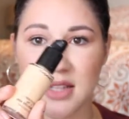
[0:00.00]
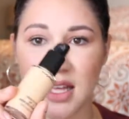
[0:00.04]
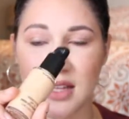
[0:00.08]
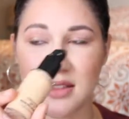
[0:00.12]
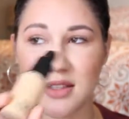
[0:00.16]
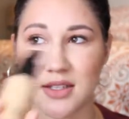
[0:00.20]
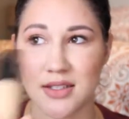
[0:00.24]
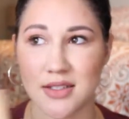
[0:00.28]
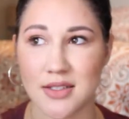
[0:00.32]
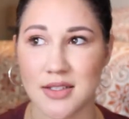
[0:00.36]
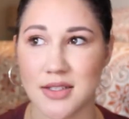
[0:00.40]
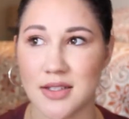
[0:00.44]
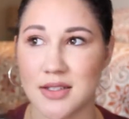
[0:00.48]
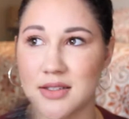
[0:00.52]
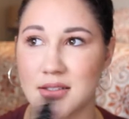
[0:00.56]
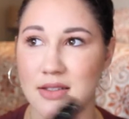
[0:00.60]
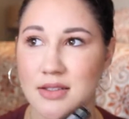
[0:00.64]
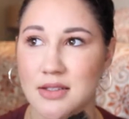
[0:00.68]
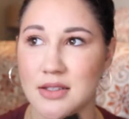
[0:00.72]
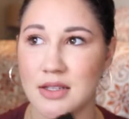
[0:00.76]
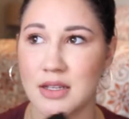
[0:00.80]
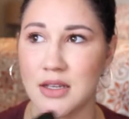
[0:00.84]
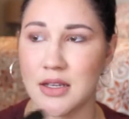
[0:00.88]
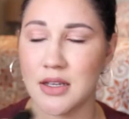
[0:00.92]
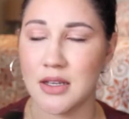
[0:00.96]
that this
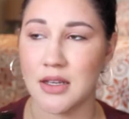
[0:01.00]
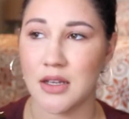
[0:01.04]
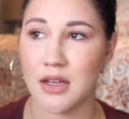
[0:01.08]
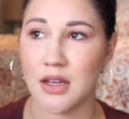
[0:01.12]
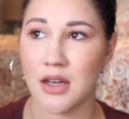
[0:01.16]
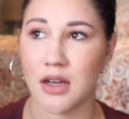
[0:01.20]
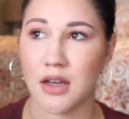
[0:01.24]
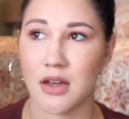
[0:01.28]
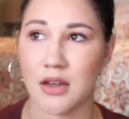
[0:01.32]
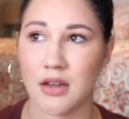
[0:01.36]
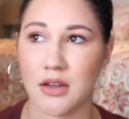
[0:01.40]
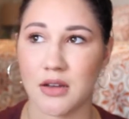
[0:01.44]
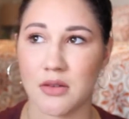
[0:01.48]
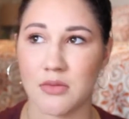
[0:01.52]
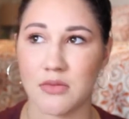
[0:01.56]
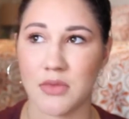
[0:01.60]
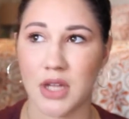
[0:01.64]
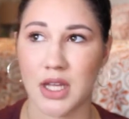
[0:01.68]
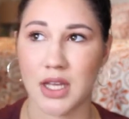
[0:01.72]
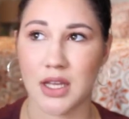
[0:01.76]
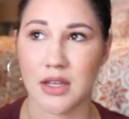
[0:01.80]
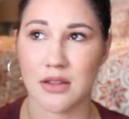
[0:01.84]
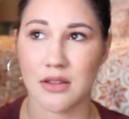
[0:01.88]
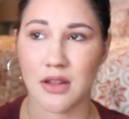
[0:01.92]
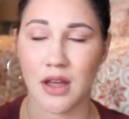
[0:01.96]
is
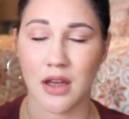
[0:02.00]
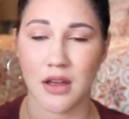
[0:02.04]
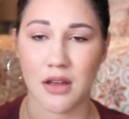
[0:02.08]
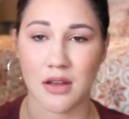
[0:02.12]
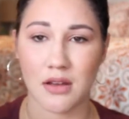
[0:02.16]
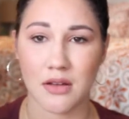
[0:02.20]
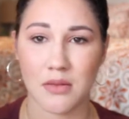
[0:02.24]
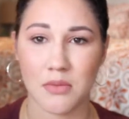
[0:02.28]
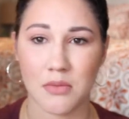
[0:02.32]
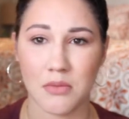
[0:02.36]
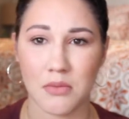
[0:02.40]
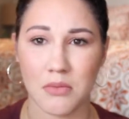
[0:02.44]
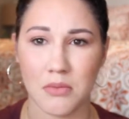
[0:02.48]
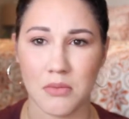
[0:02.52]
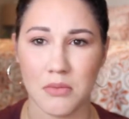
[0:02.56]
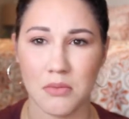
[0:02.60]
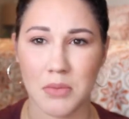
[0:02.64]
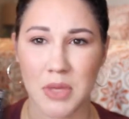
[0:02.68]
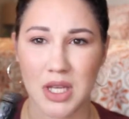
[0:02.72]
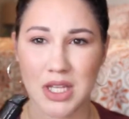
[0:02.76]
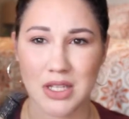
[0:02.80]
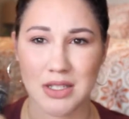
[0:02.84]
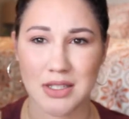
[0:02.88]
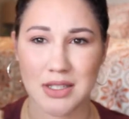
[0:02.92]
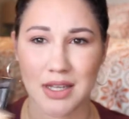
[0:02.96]
like in the
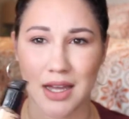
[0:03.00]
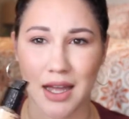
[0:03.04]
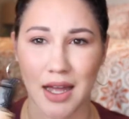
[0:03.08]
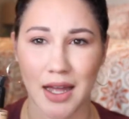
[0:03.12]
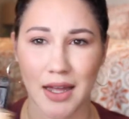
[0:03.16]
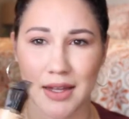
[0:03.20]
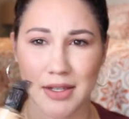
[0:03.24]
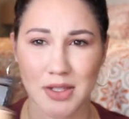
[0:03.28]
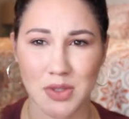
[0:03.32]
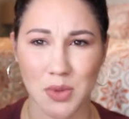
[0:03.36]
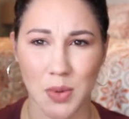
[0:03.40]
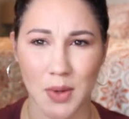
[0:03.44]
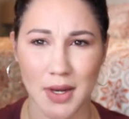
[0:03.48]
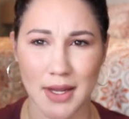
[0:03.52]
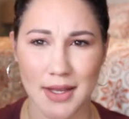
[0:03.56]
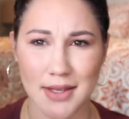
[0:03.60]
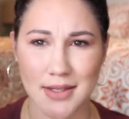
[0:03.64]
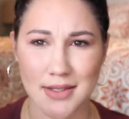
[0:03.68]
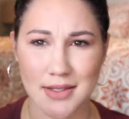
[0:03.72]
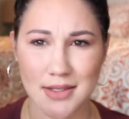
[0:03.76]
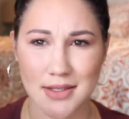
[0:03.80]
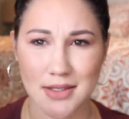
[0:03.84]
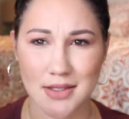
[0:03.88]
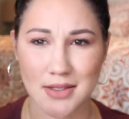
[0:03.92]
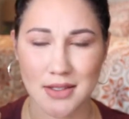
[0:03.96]
mid to high
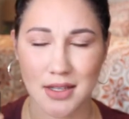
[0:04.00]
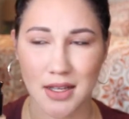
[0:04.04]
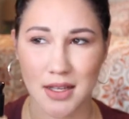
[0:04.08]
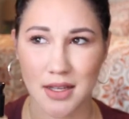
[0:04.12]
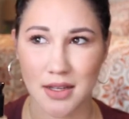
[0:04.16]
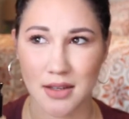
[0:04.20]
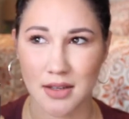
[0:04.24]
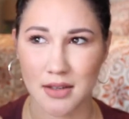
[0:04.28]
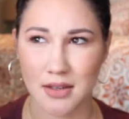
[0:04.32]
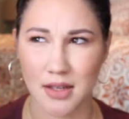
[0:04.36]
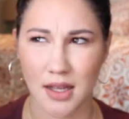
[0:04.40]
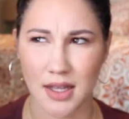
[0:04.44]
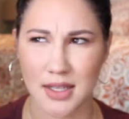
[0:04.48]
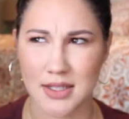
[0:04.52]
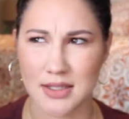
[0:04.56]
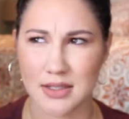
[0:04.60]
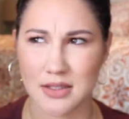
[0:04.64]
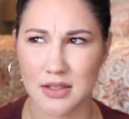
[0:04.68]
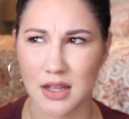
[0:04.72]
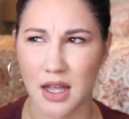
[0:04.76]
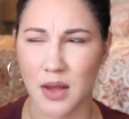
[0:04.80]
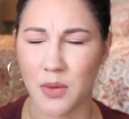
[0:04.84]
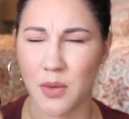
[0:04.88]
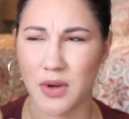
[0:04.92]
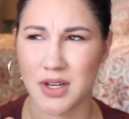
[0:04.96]
20s.
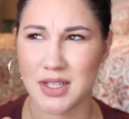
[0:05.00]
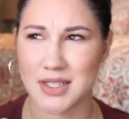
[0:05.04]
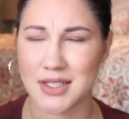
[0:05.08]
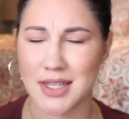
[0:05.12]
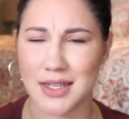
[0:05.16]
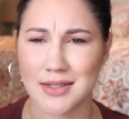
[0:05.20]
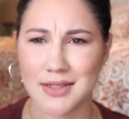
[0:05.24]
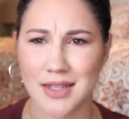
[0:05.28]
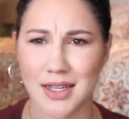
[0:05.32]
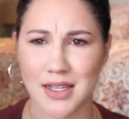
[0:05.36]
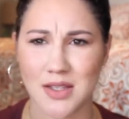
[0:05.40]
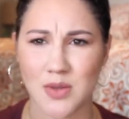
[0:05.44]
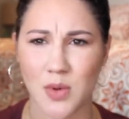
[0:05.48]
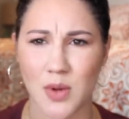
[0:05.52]
I want to say it's like